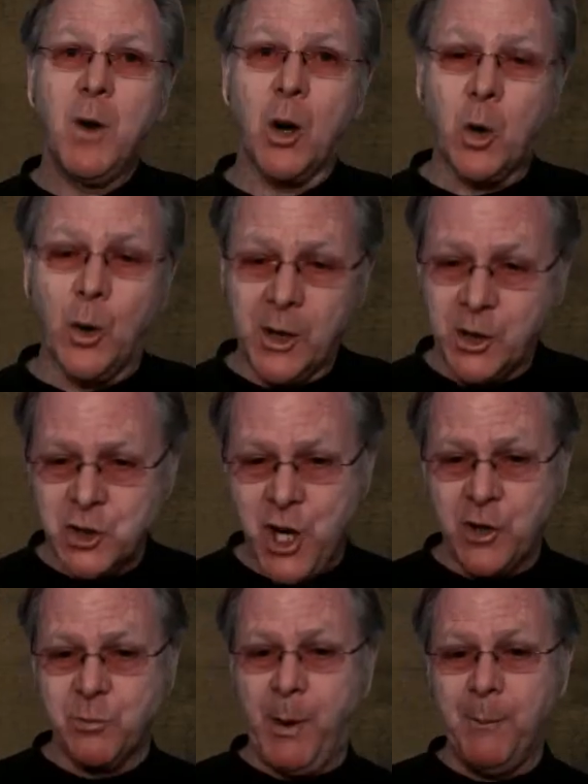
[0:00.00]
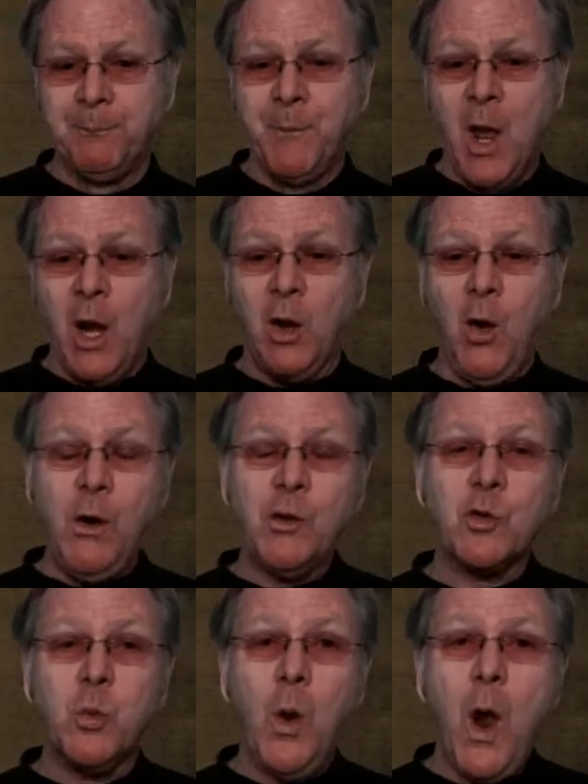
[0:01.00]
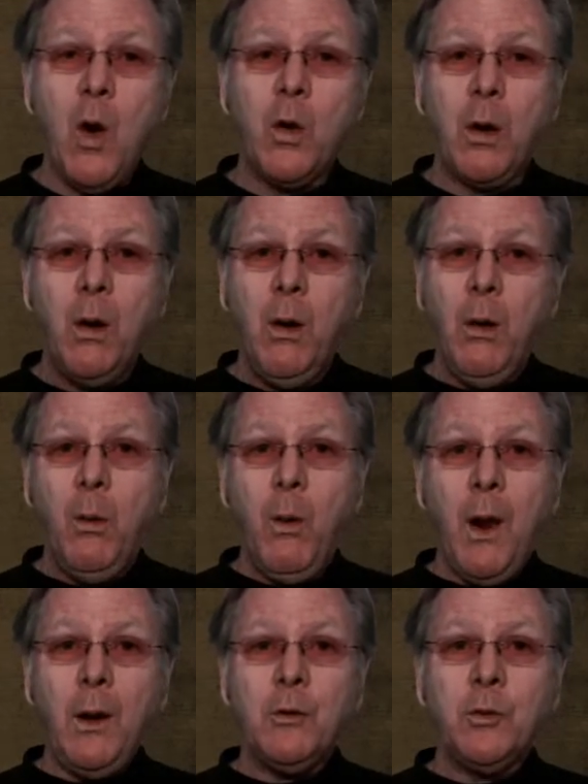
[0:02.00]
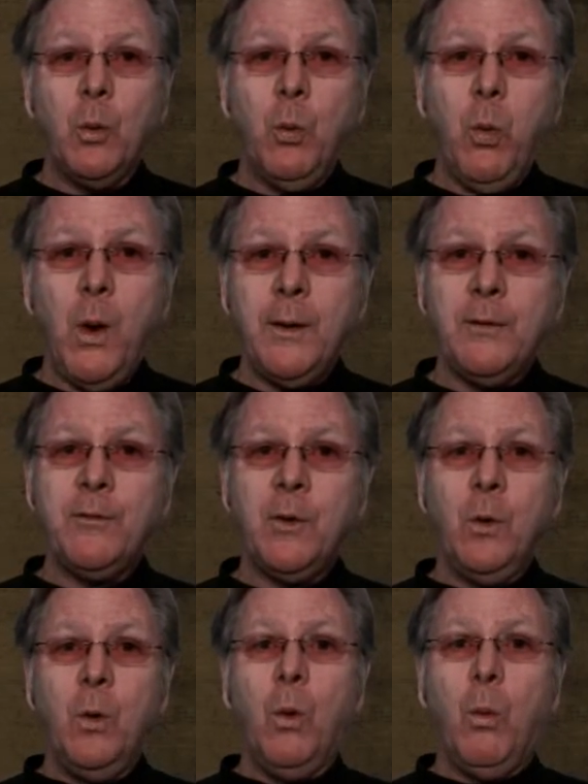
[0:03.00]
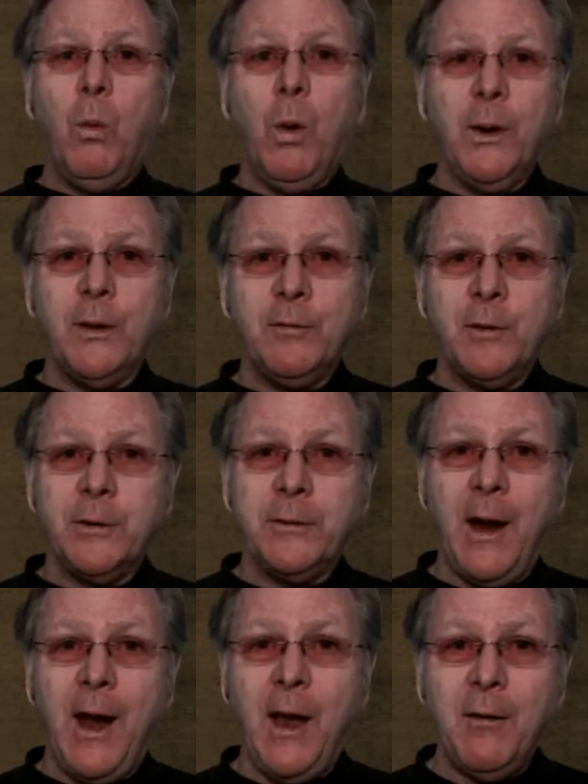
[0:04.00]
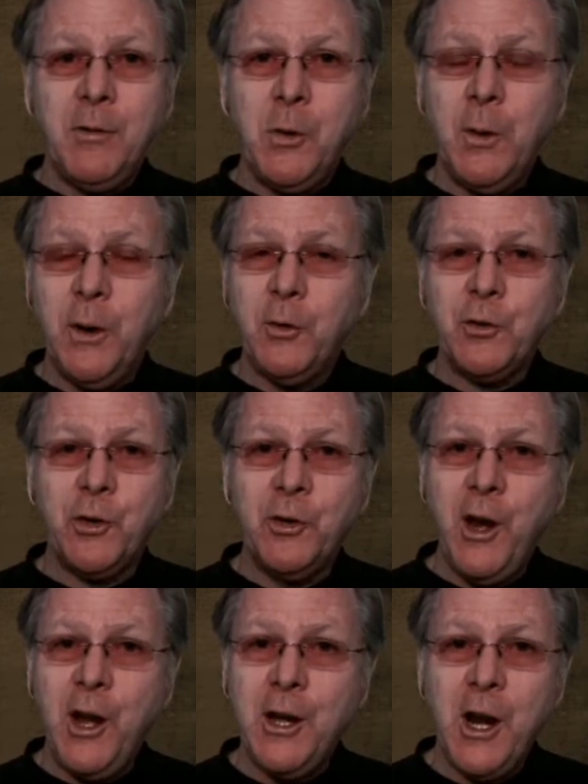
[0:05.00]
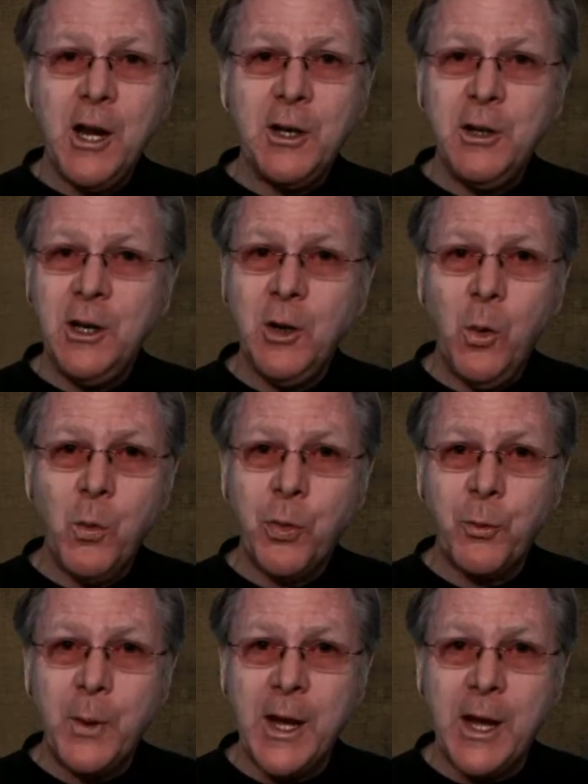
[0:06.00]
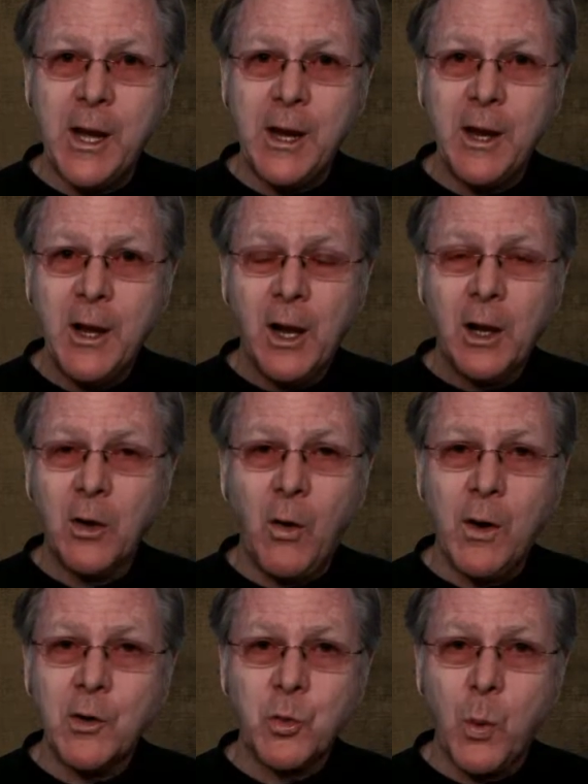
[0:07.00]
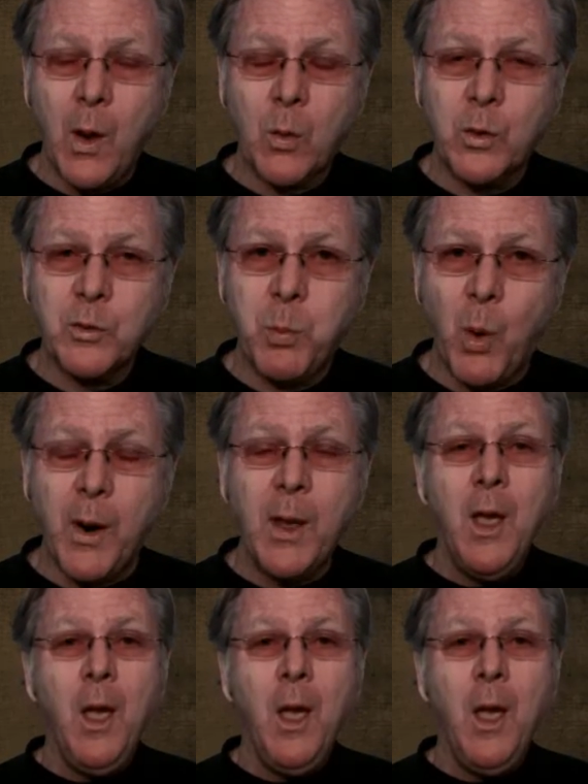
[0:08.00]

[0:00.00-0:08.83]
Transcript: according to Shakespeare. Lawrence Welk, well, it's a wonderful, wonderful to have you here today, nineteen oh three. Lawrence Welk was born.